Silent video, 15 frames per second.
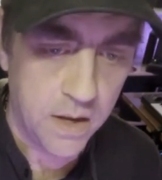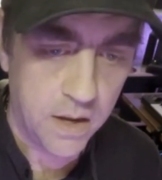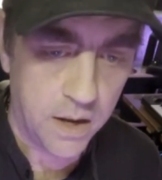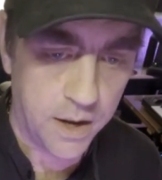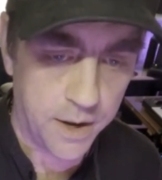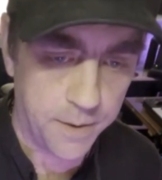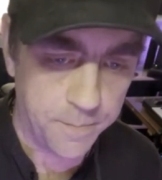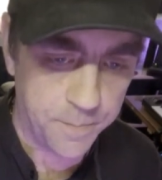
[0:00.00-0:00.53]

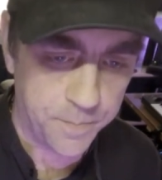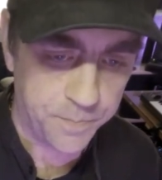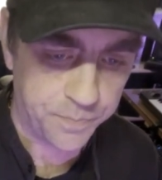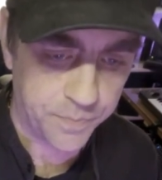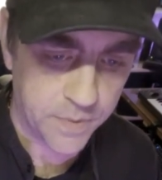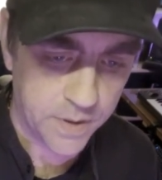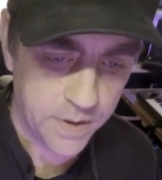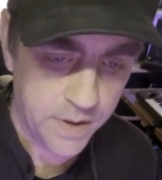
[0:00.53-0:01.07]

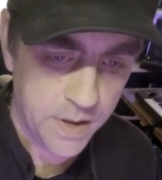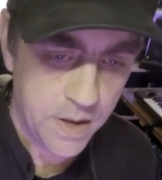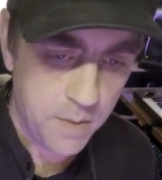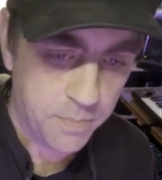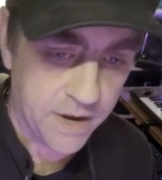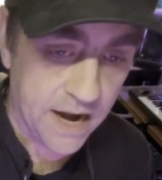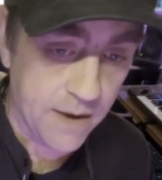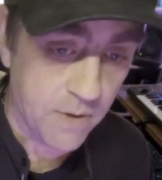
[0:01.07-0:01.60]

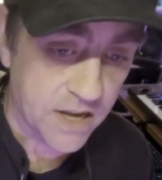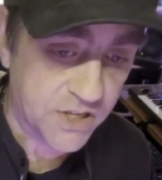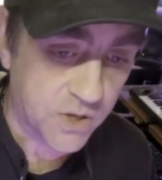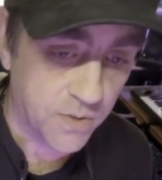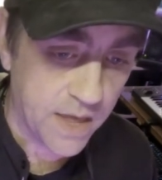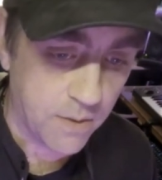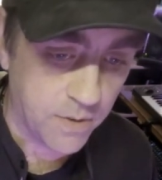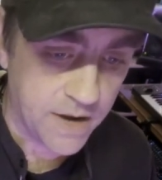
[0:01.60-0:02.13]
But anyway, so
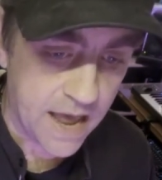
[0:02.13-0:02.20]
they would